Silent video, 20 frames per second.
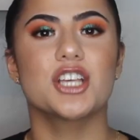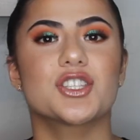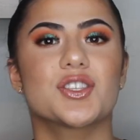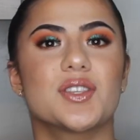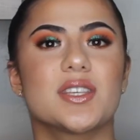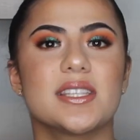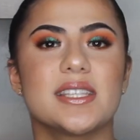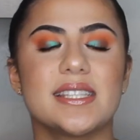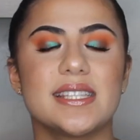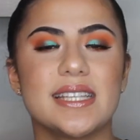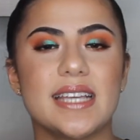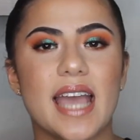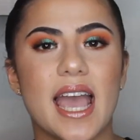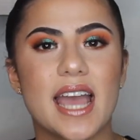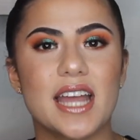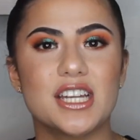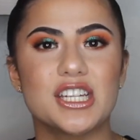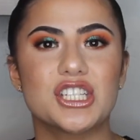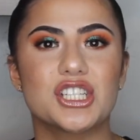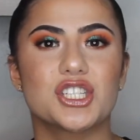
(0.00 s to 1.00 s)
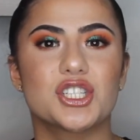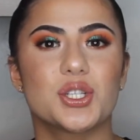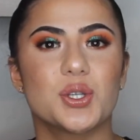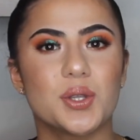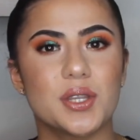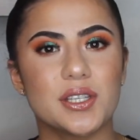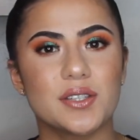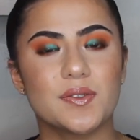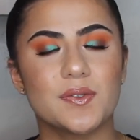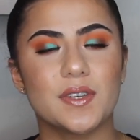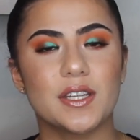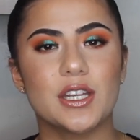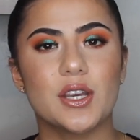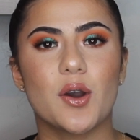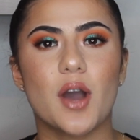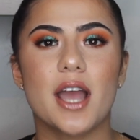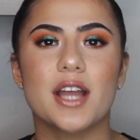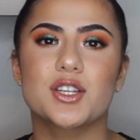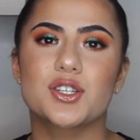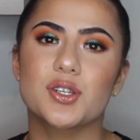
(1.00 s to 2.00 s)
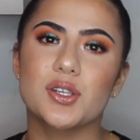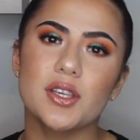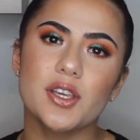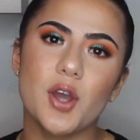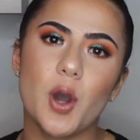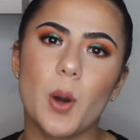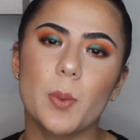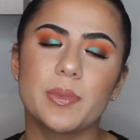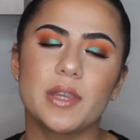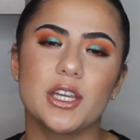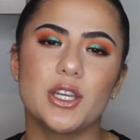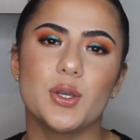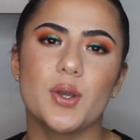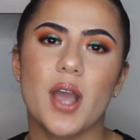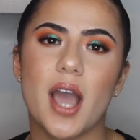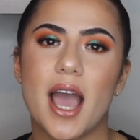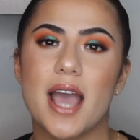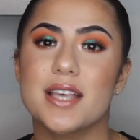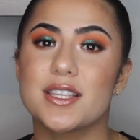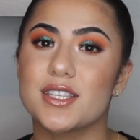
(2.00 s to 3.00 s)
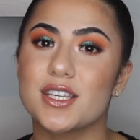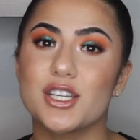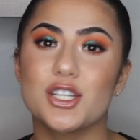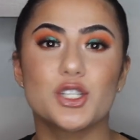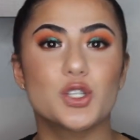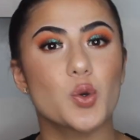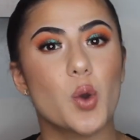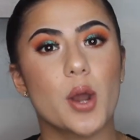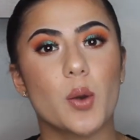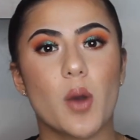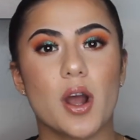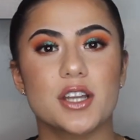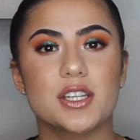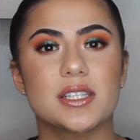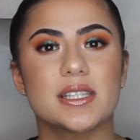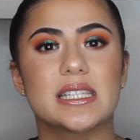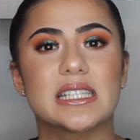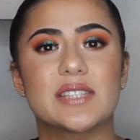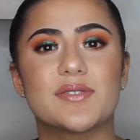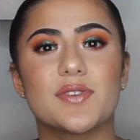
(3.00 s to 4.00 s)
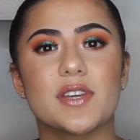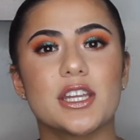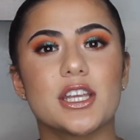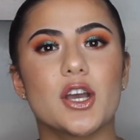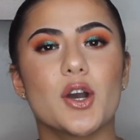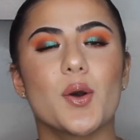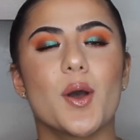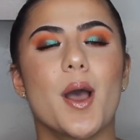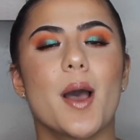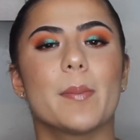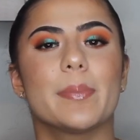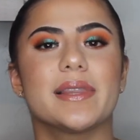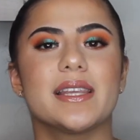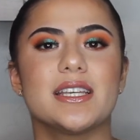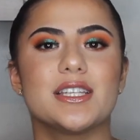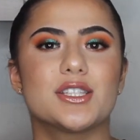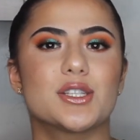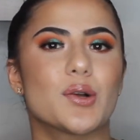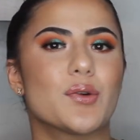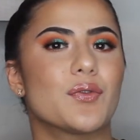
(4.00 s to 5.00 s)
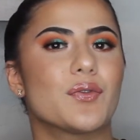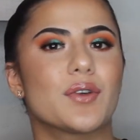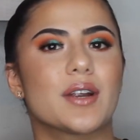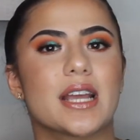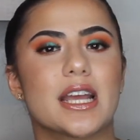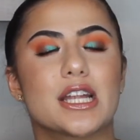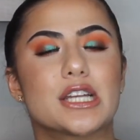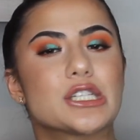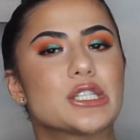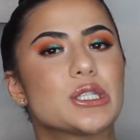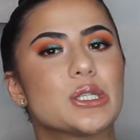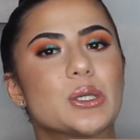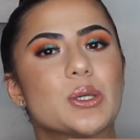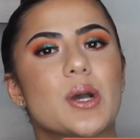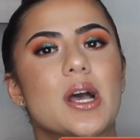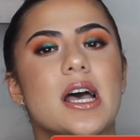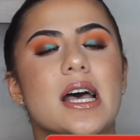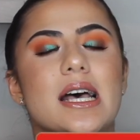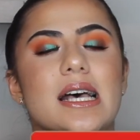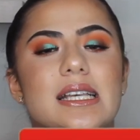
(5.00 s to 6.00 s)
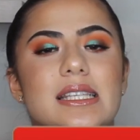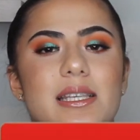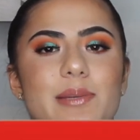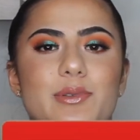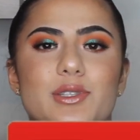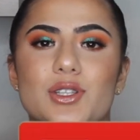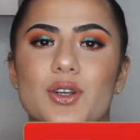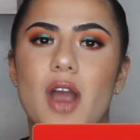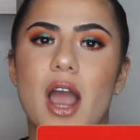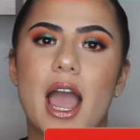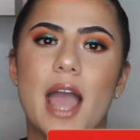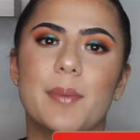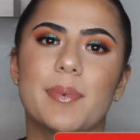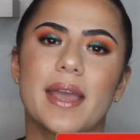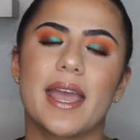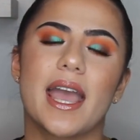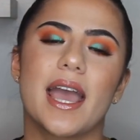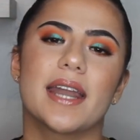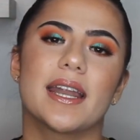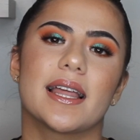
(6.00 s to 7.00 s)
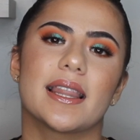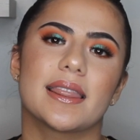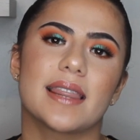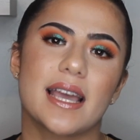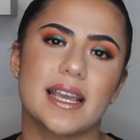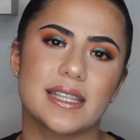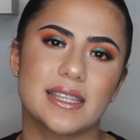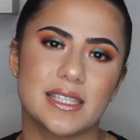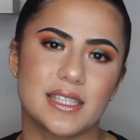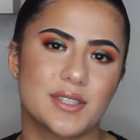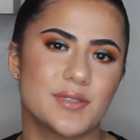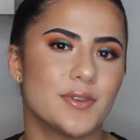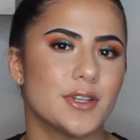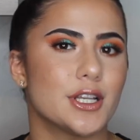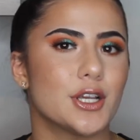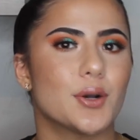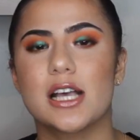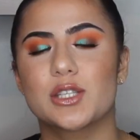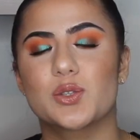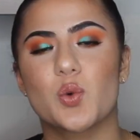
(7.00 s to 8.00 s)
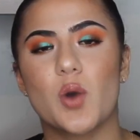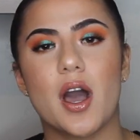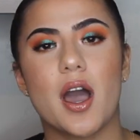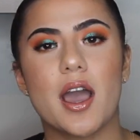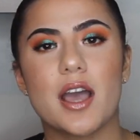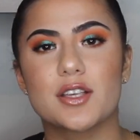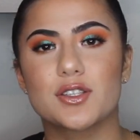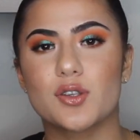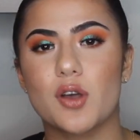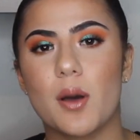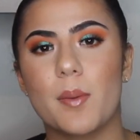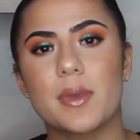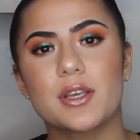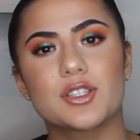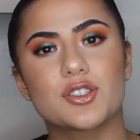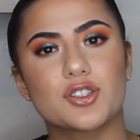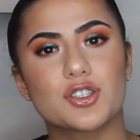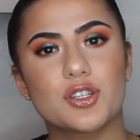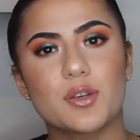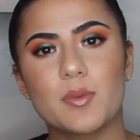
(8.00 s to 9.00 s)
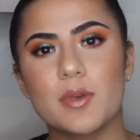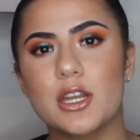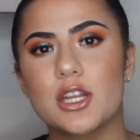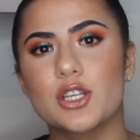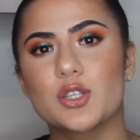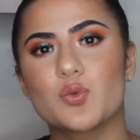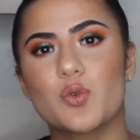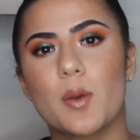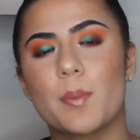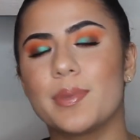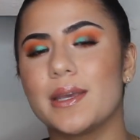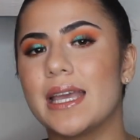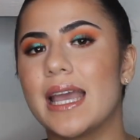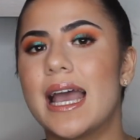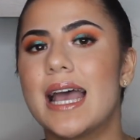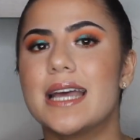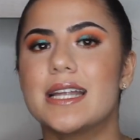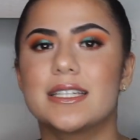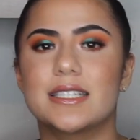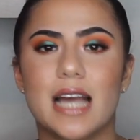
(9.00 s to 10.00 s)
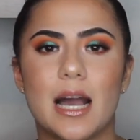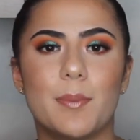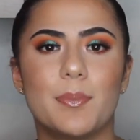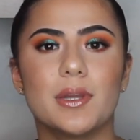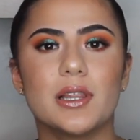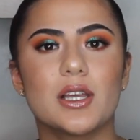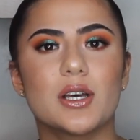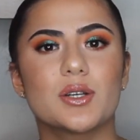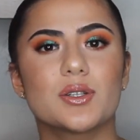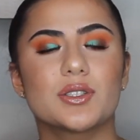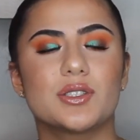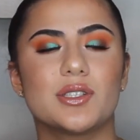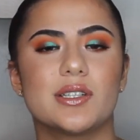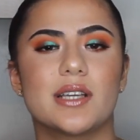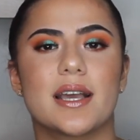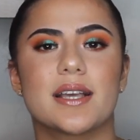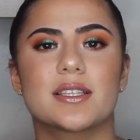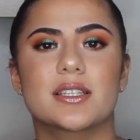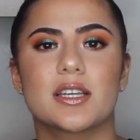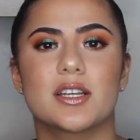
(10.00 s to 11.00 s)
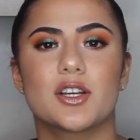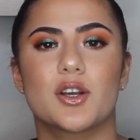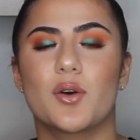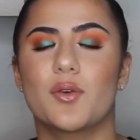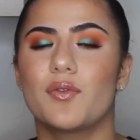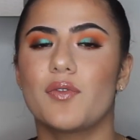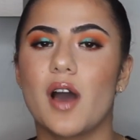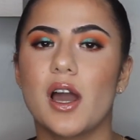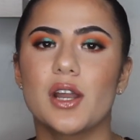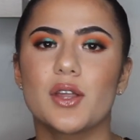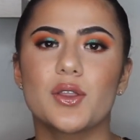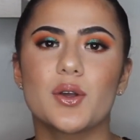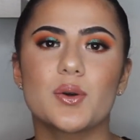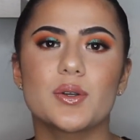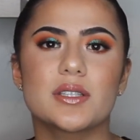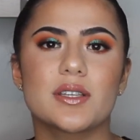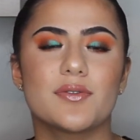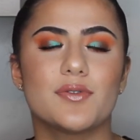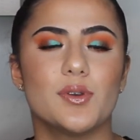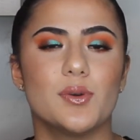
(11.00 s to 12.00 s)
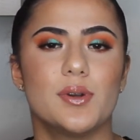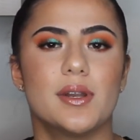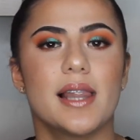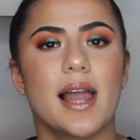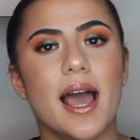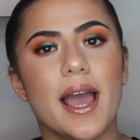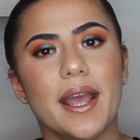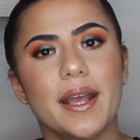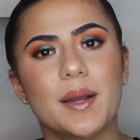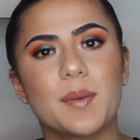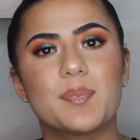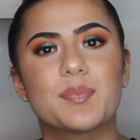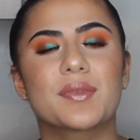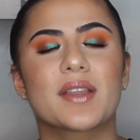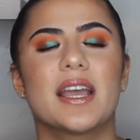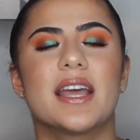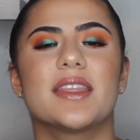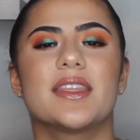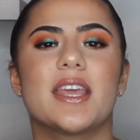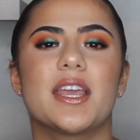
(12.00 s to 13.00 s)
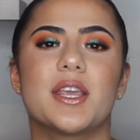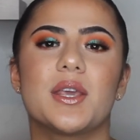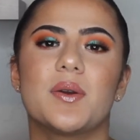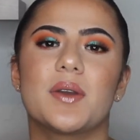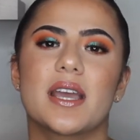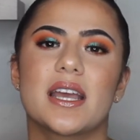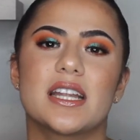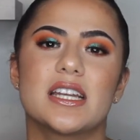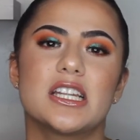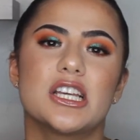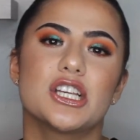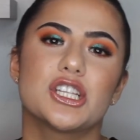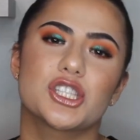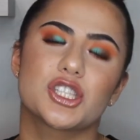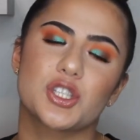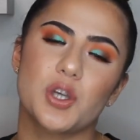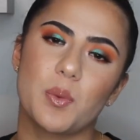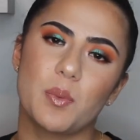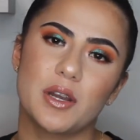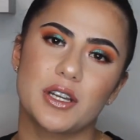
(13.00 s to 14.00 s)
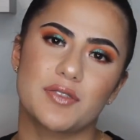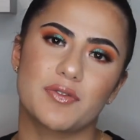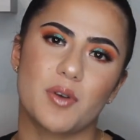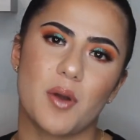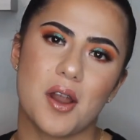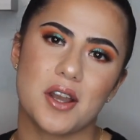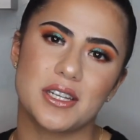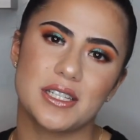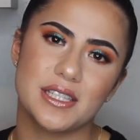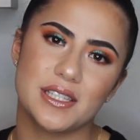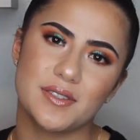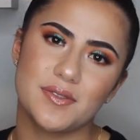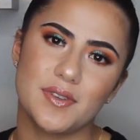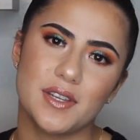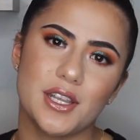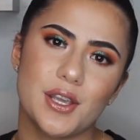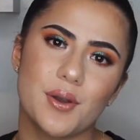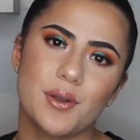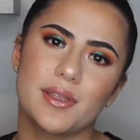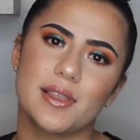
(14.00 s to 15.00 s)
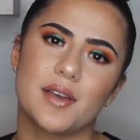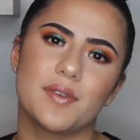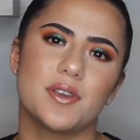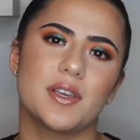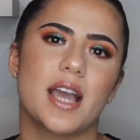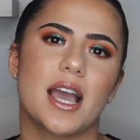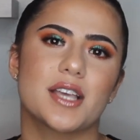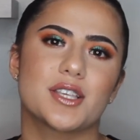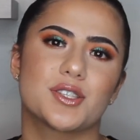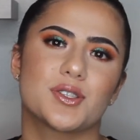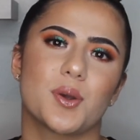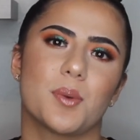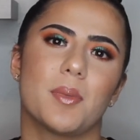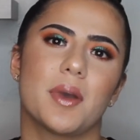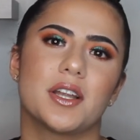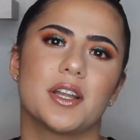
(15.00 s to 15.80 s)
So this is the end to this video. I truly hope that you guys enjoyed watching this video. Please don't forget to subscribe and like this video, as well as all my social medias will be down below, so you guys can go follow those if you'd like. Thank you again so much for watching this video. Love you guys so